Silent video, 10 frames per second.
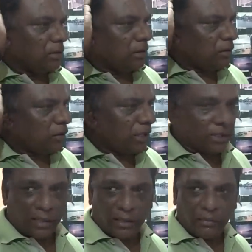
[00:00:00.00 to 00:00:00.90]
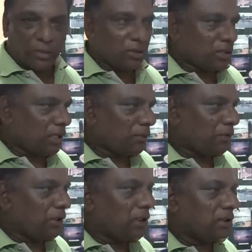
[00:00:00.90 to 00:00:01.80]
Not exactly, because
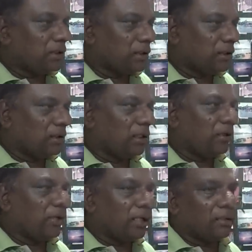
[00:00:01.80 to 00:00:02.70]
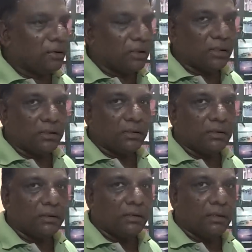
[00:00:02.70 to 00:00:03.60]
libraries, they run at a loss.
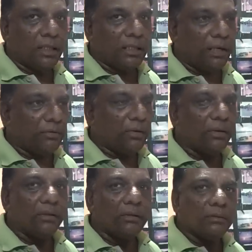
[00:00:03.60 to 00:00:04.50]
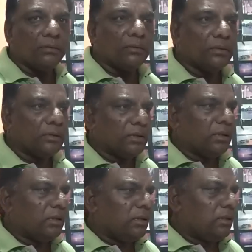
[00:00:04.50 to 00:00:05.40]
Government libraries and things like
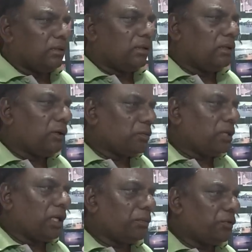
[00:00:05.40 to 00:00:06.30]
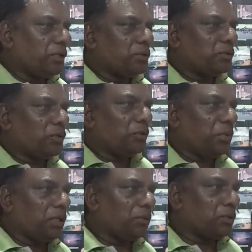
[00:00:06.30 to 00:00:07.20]
that? Government libraries would not
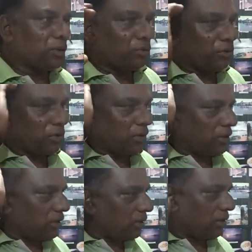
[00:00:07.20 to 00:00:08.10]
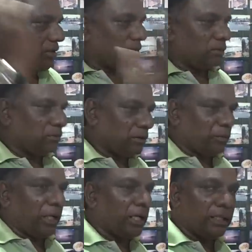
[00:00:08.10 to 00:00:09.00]
be able to afford the
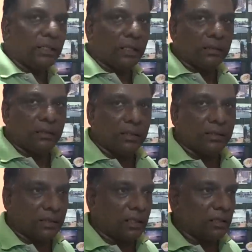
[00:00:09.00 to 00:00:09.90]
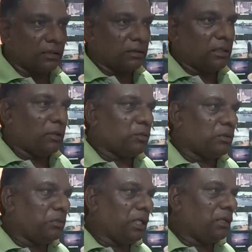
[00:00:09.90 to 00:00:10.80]
variety that is there. They
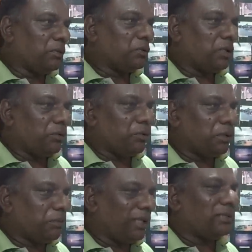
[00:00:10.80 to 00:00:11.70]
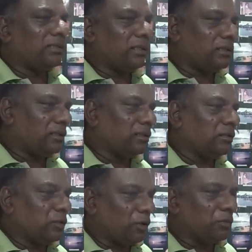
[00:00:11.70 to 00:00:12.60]
would be able to give you the basic,
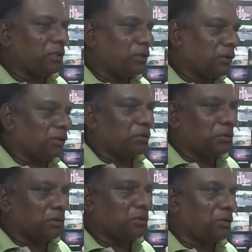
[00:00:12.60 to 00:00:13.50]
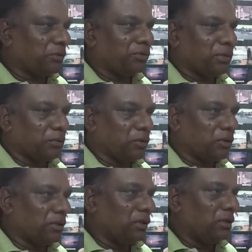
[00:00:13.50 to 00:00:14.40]
normal, on-the-road sort of
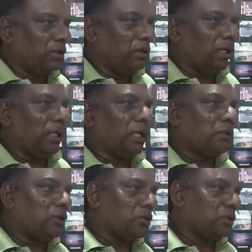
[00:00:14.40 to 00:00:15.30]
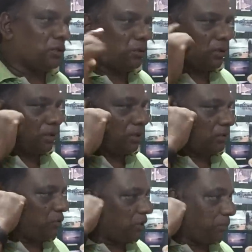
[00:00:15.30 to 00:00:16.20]
books. And that
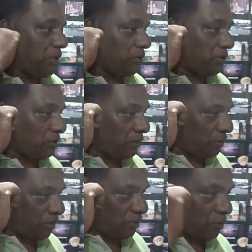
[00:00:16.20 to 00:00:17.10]
also with a pinch of salt, because